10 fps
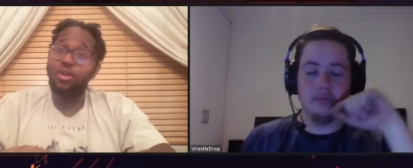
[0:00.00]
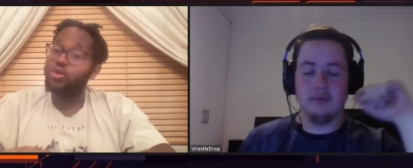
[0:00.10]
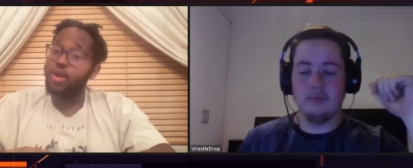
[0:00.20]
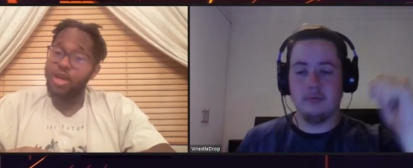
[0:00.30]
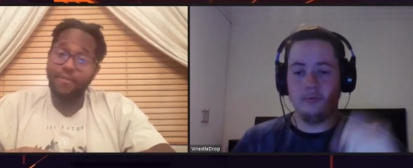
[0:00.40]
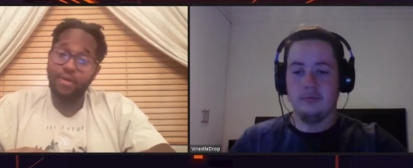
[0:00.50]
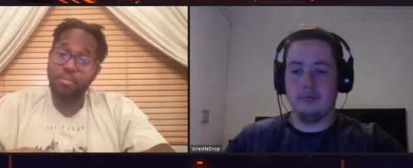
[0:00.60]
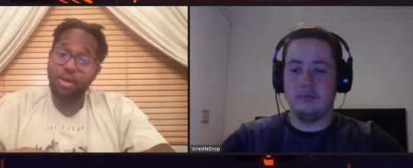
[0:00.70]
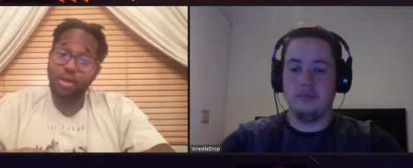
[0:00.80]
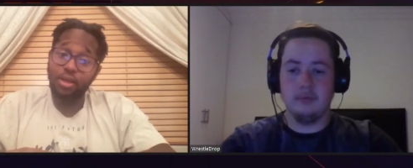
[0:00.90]
Speaker 1: your
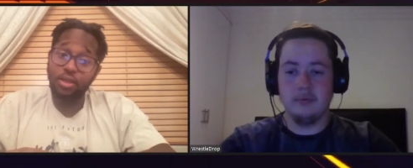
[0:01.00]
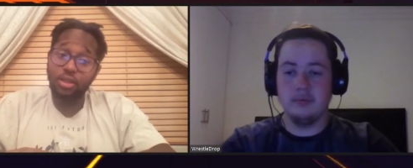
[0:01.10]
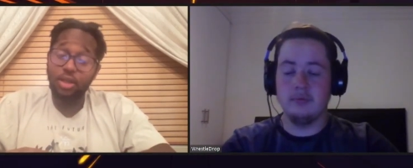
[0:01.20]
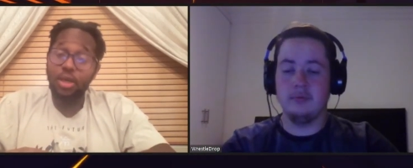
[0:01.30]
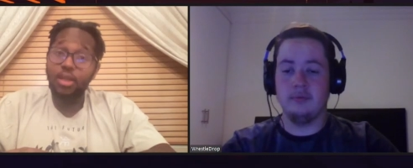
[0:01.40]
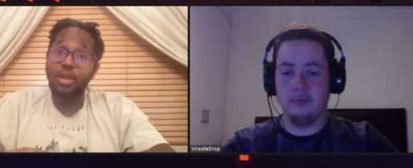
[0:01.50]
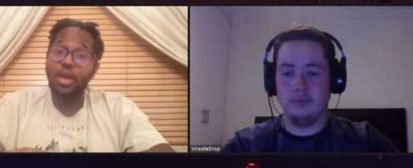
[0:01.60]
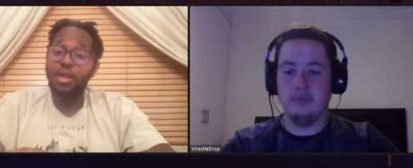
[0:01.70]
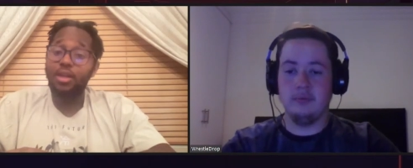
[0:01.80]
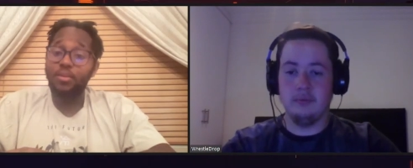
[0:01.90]
EVPs,
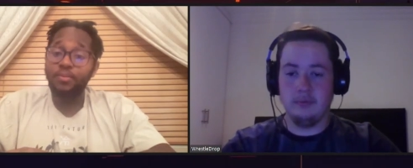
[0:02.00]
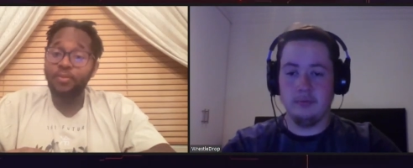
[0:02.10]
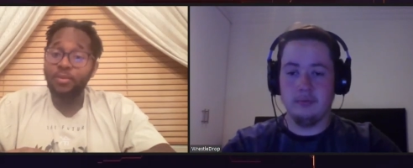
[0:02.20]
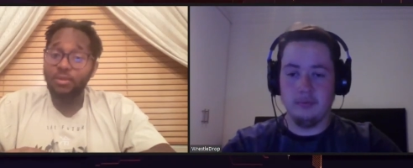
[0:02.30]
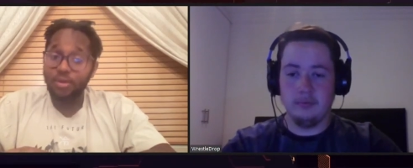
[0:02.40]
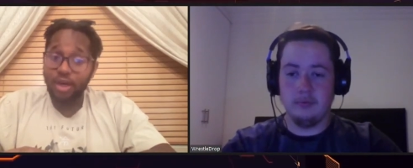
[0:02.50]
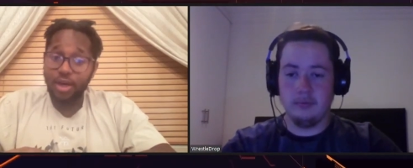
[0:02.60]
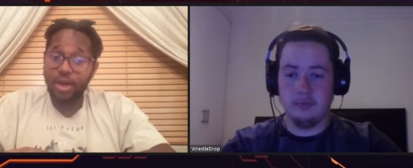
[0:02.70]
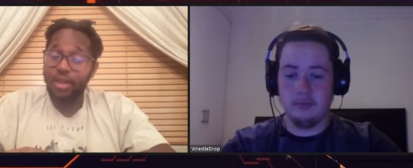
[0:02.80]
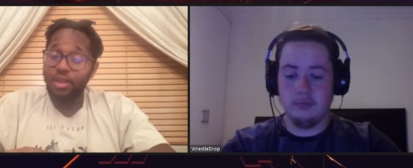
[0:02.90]
then yeah,
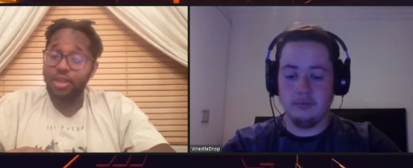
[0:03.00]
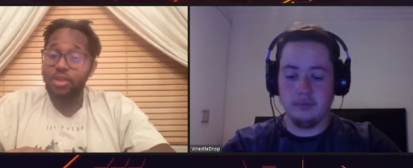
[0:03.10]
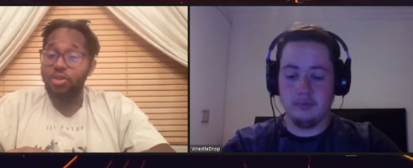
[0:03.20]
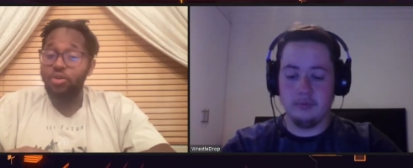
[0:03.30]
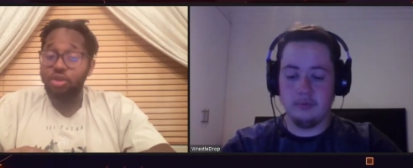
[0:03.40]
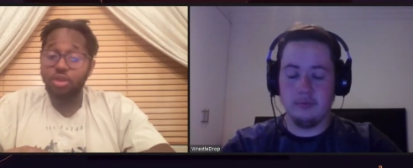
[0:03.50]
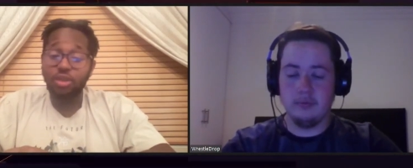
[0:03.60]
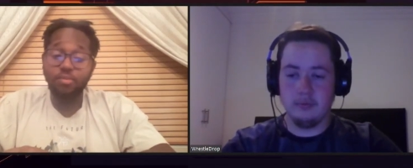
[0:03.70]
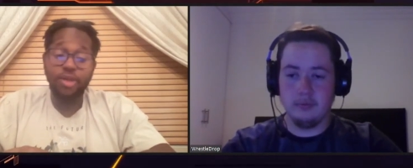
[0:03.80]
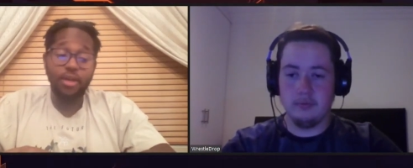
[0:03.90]
I think you should
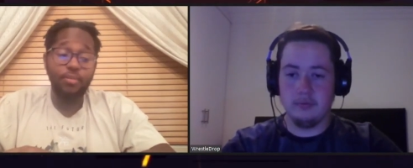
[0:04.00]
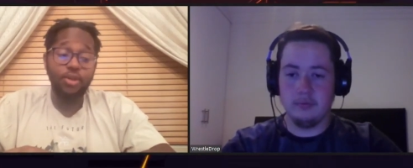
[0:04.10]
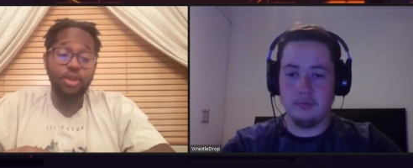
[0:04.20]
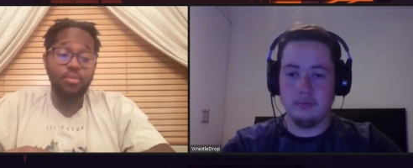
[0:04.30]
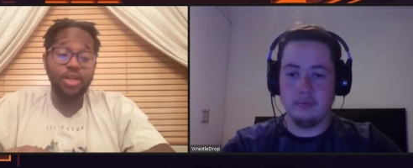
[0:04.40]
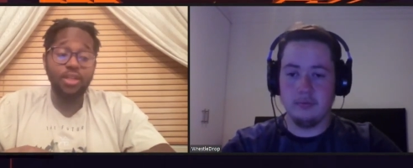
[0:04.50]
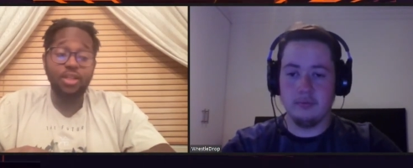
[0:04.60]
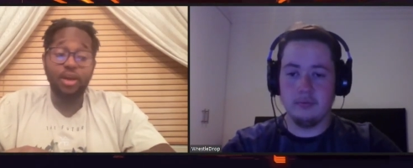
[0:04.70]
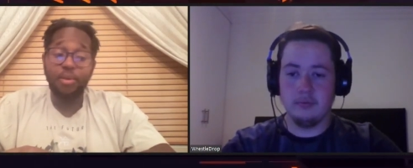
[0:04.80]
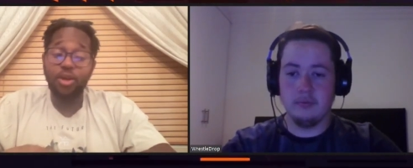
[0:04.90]
be able to keep that
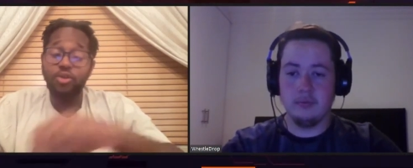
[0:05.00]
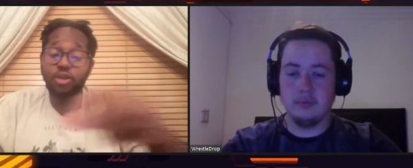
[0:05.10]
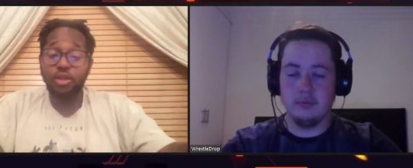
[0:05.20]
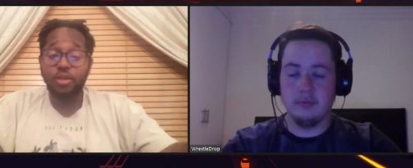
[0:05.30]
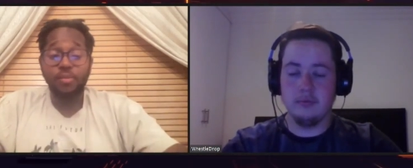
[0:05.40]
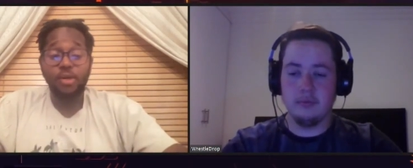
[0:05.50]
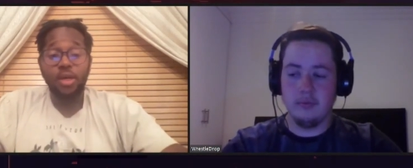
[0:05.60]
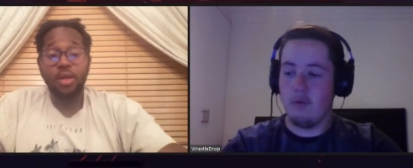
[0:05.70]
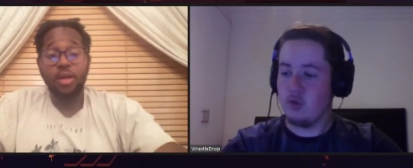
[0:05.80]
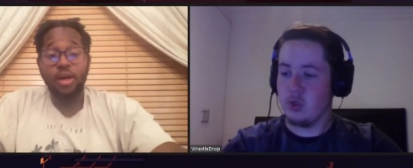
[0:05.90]
same energy
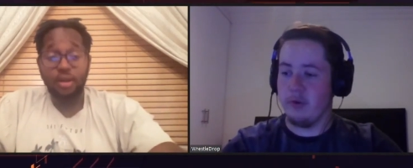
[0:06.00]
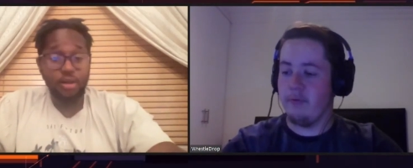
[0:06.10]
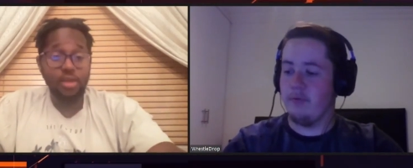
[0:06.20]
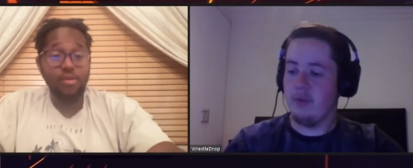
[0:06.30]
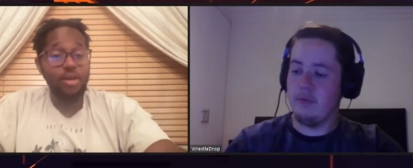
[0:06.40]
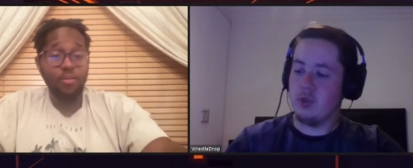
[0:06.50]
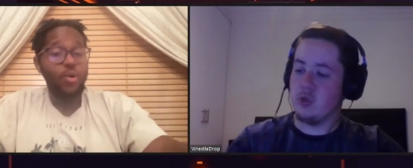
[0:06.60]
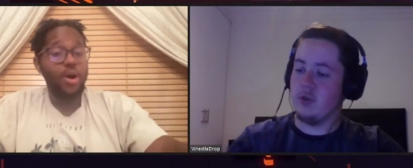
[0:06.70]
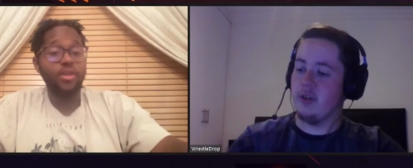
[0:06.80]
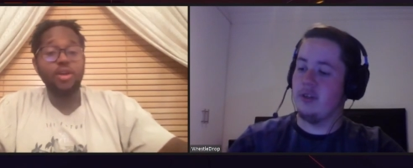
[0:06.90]
Speaker 2: for sure, for
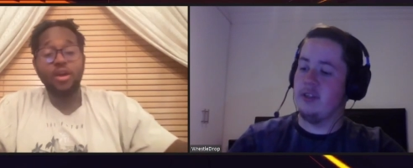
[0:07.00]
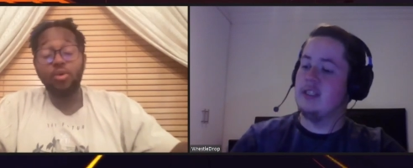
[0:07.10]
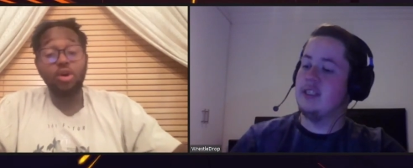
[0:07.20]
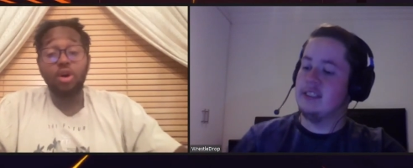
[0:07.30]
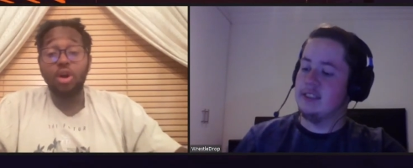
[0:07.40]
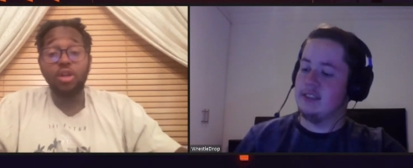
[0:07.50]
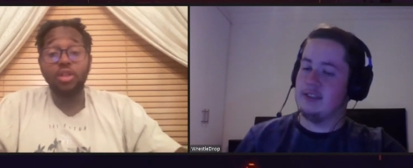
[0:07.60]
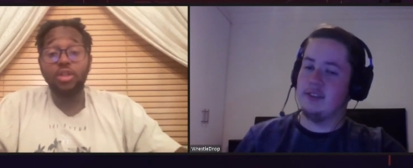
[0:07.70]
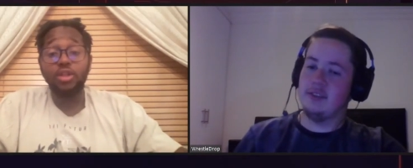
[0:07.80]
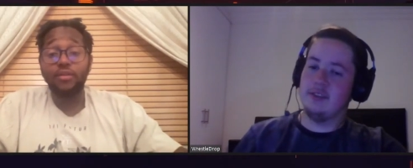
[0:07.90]
sure.
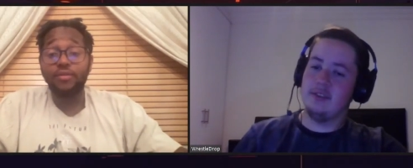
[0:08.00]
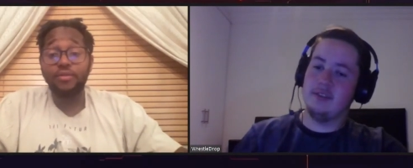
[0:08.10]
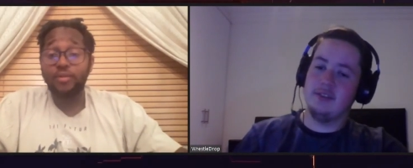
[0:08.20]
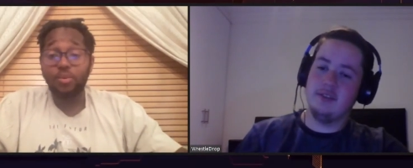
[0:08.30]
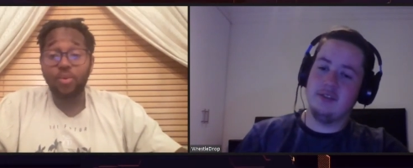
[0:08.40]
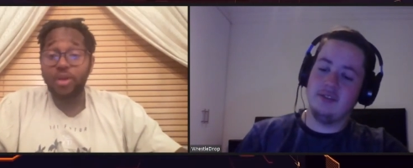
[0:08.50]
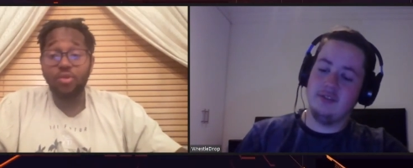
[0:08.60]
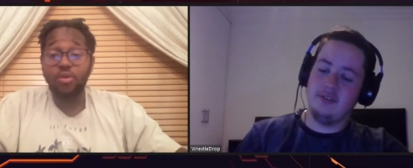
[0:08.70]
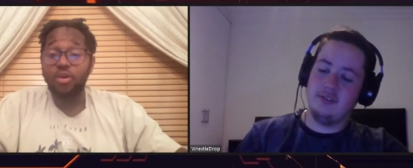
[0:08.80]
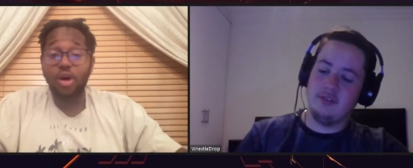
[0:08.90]
Speaker 1: Regardless of
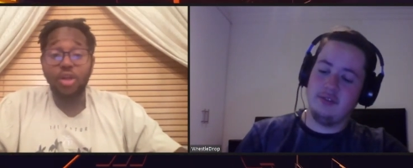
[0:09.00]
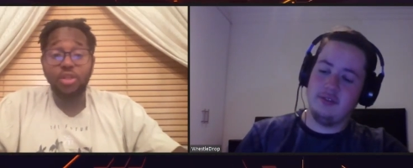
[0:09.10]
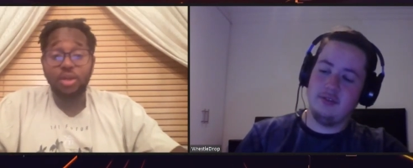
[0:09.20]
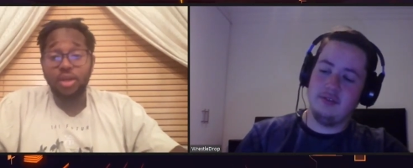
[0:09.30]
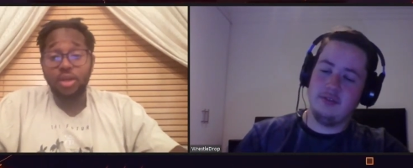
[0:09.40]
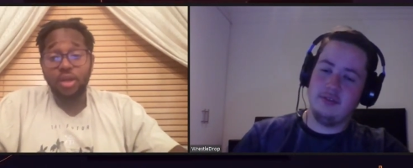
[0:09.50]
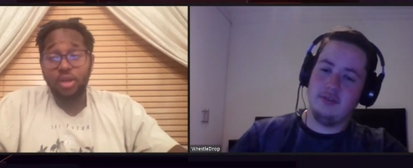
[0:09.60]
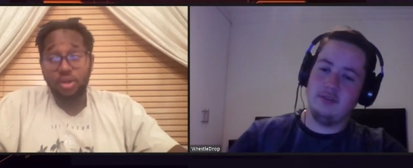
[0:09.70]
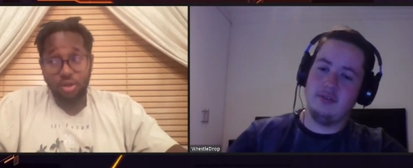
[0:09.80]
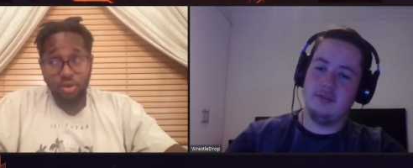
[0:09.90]
whether or not
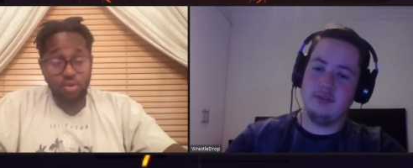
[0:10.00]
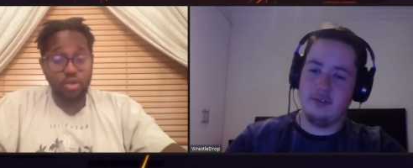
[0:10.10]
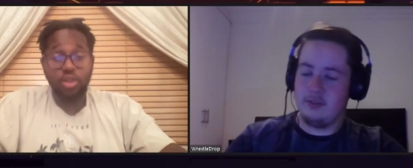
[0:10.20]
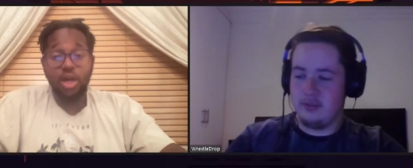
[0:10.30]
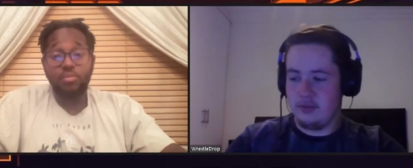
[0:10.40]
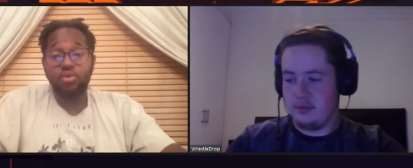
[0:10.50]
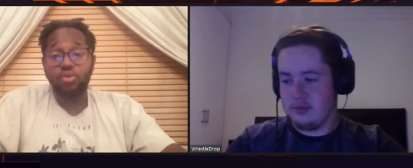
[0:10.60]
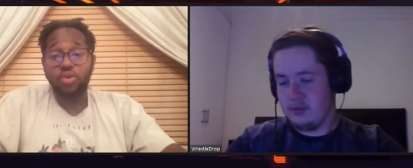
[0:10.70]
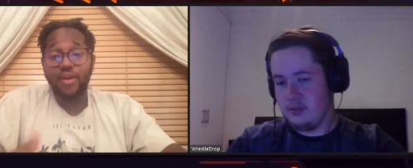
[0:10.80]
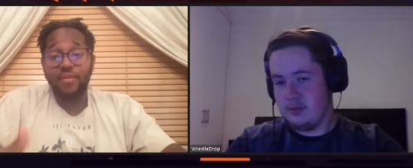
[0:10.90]
you're the top,
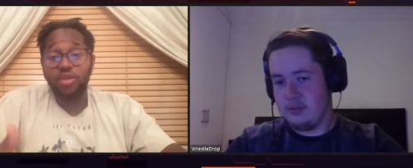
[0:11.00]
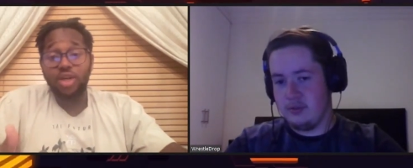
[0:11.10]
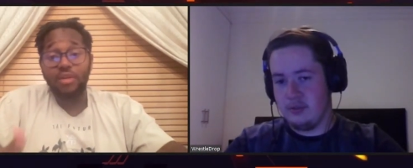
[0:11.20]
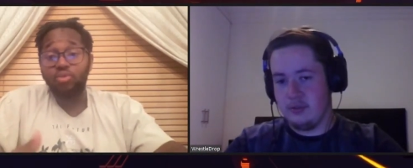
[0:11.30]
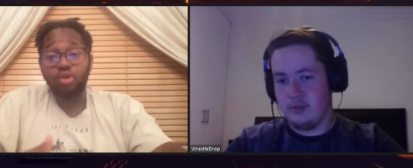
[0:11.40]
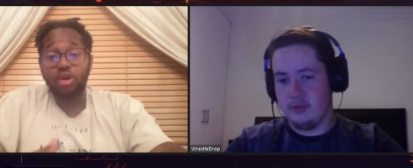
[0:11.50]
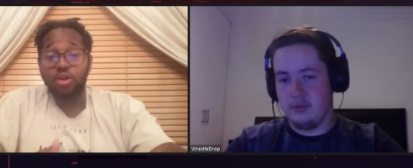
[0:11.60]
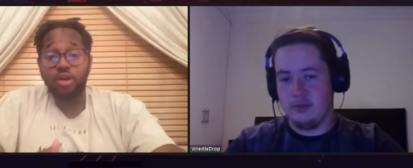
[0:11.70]
you have the top draw on your